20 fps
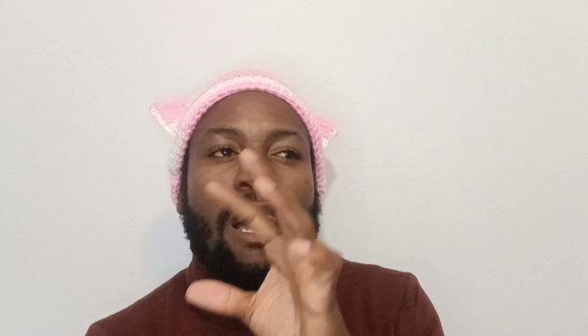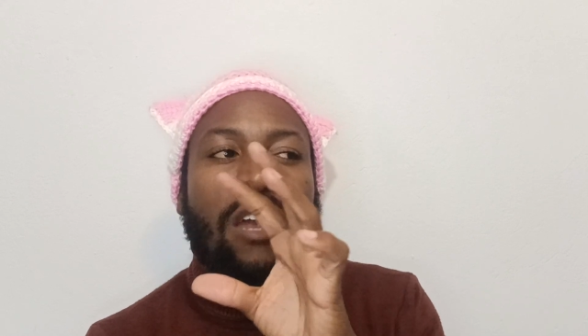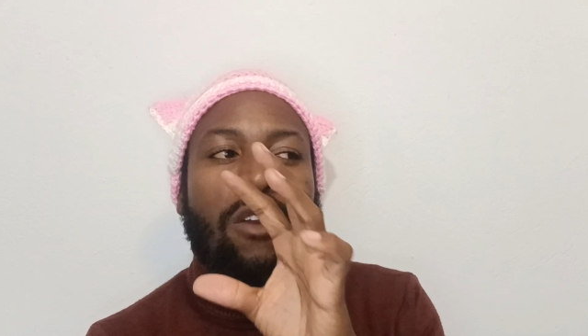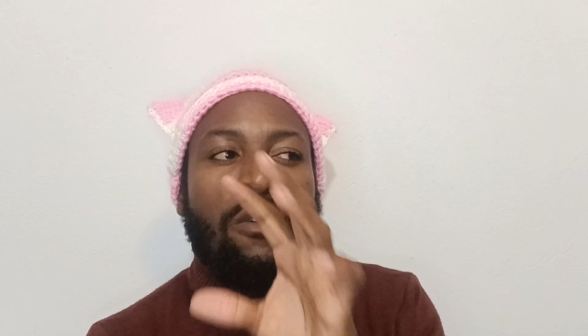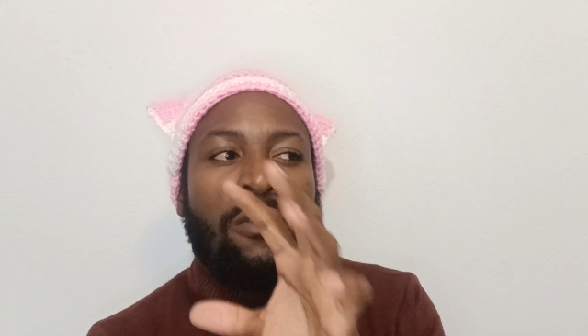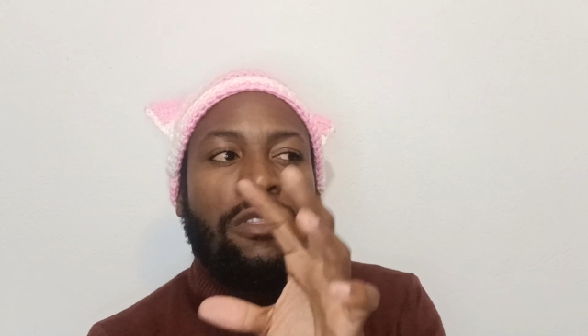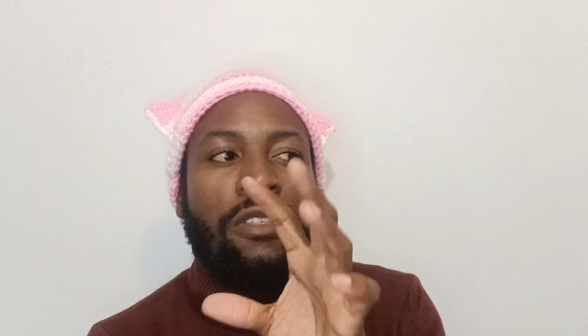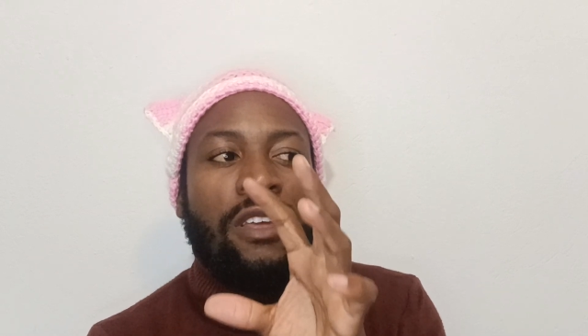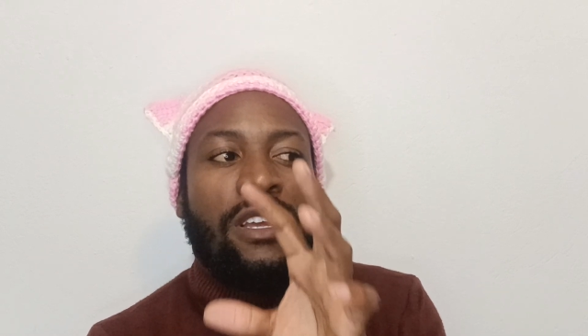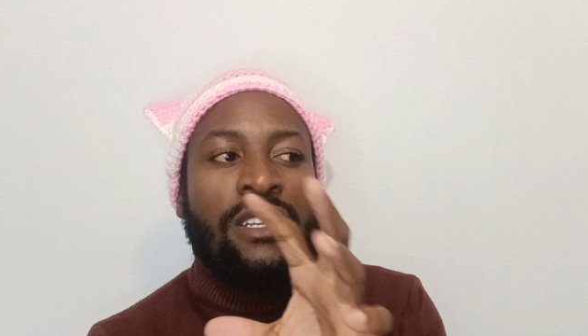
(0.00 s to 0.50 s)
I
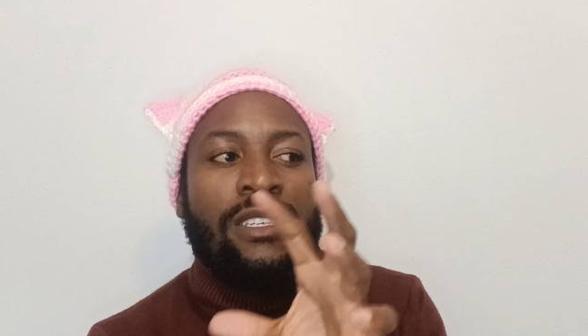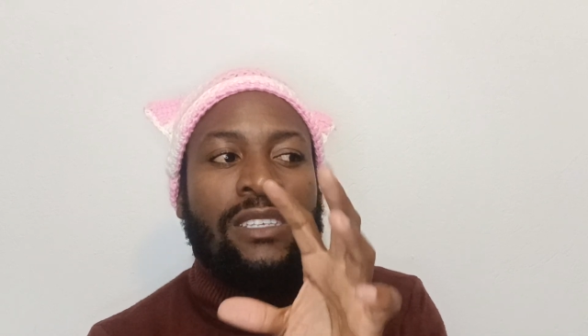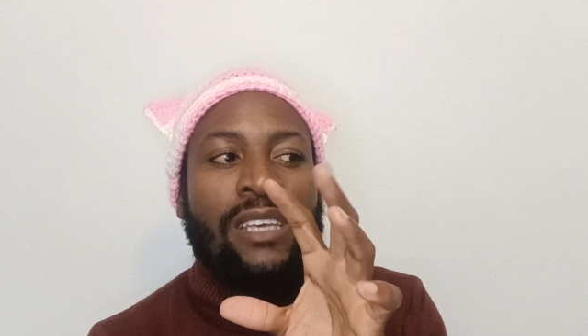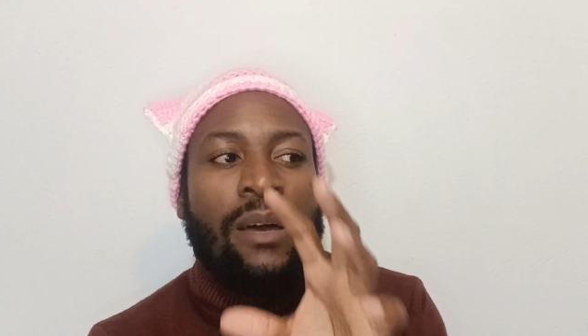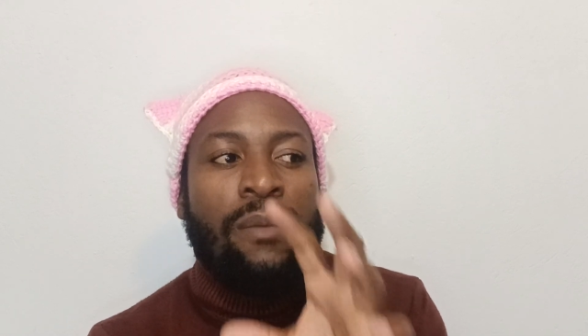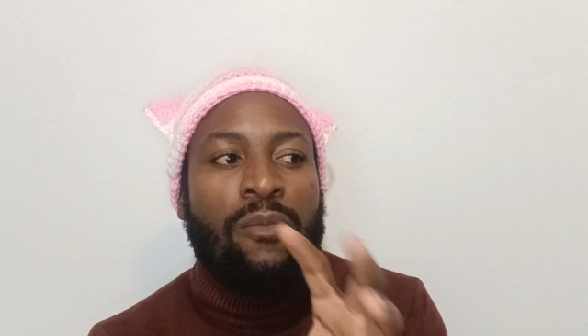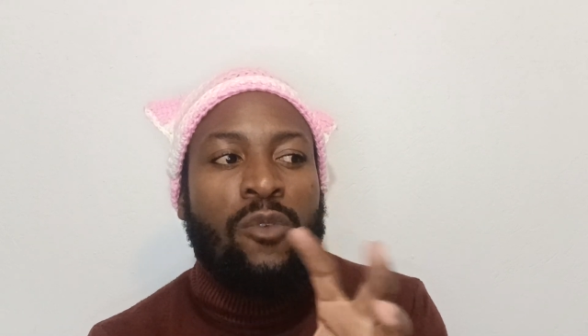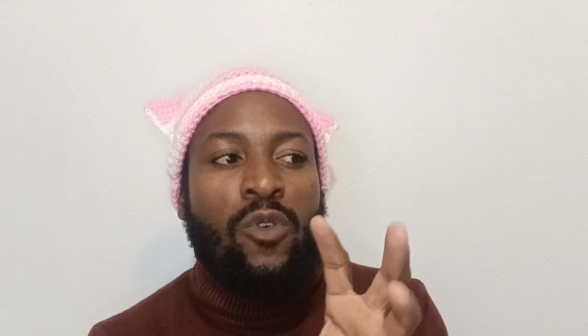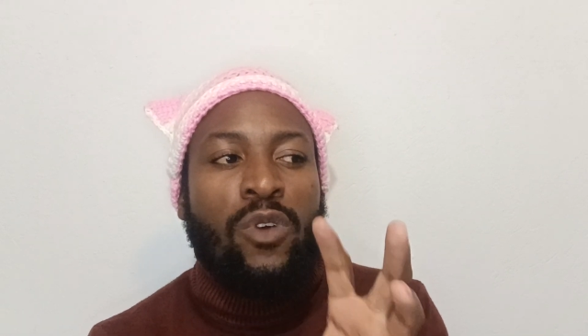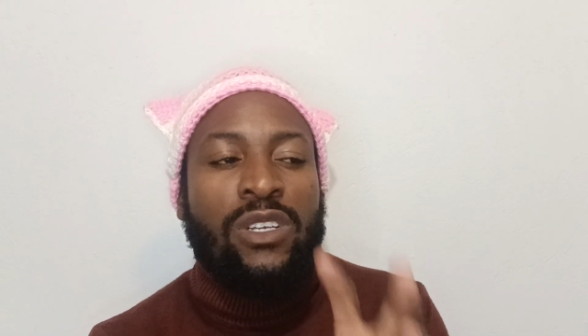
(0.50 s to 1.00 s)
don't think
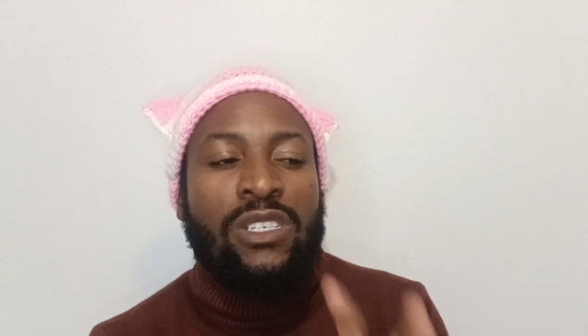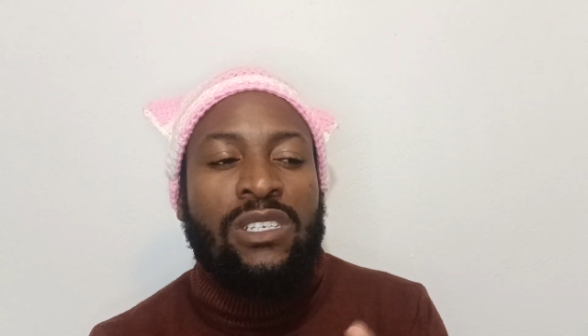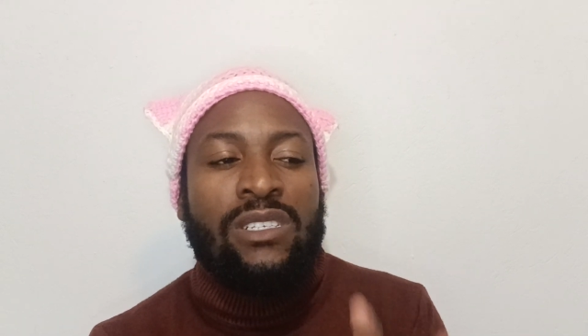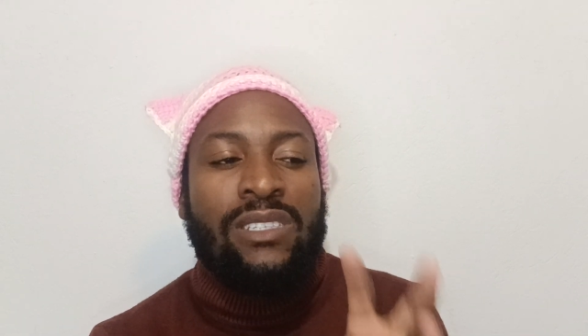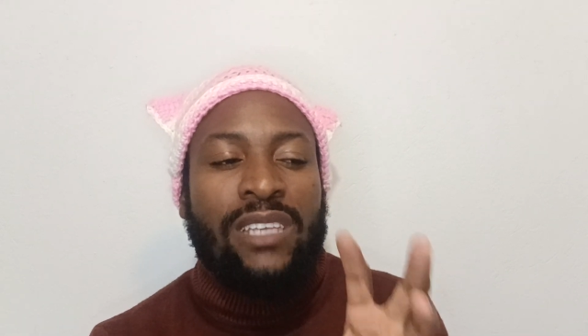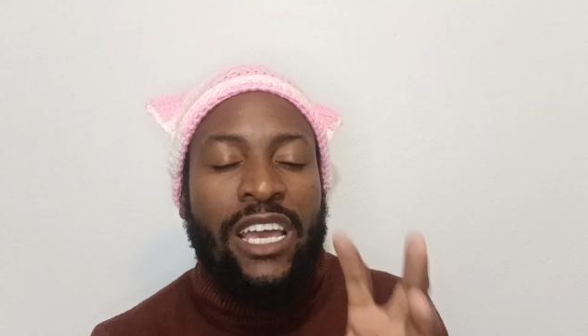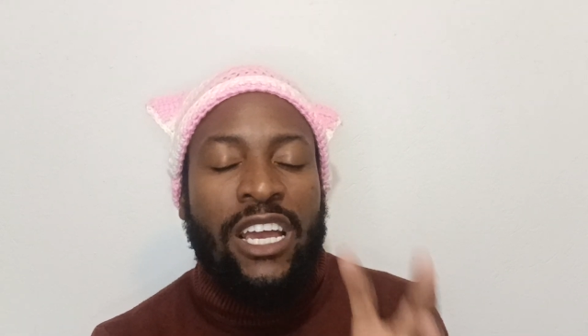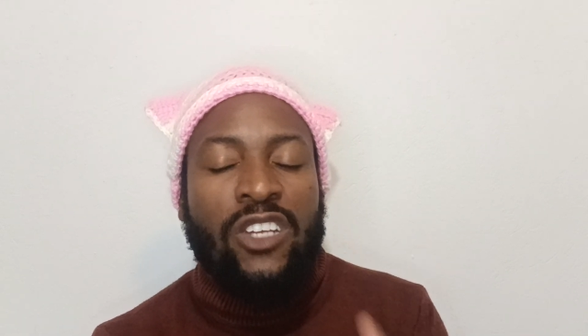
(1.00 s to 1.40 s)
some questions